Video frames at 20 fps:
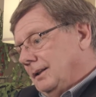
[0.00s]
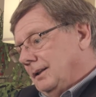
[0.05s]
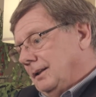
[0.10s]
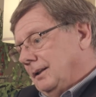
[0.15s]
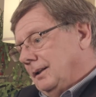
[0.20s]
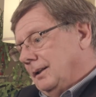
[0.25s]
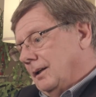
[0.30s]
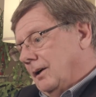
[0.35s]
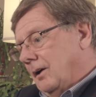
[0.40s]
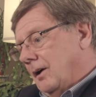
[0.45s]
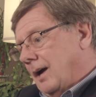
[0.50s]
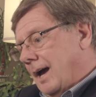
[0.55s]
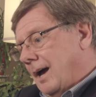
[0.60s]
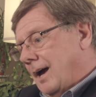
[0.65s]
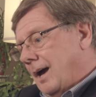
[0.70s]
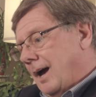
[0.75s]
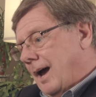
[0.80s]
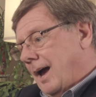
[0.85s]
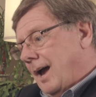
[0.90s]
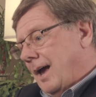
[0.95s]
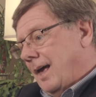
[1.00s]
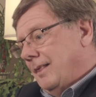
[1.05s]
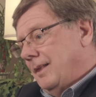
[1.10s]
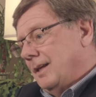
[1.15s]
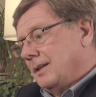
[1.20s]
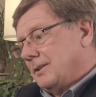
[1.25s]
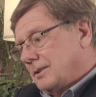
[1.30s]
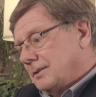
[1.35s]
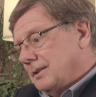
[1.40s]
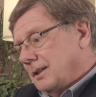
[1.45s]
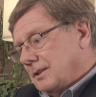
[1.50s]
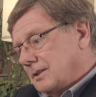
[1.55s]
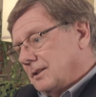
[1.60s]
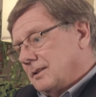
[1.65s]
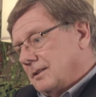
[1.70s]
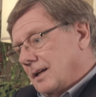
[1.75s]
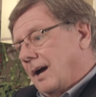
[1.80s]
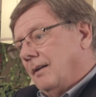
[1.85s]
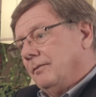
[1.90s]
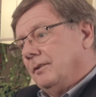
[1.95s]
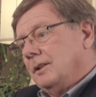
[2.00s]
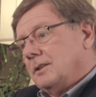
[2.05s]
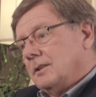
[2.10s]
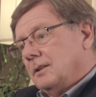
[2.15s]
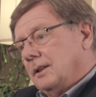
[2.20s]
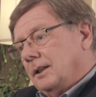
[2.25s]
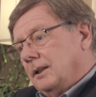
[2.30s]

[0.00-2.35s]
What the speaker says: you know, this is obviously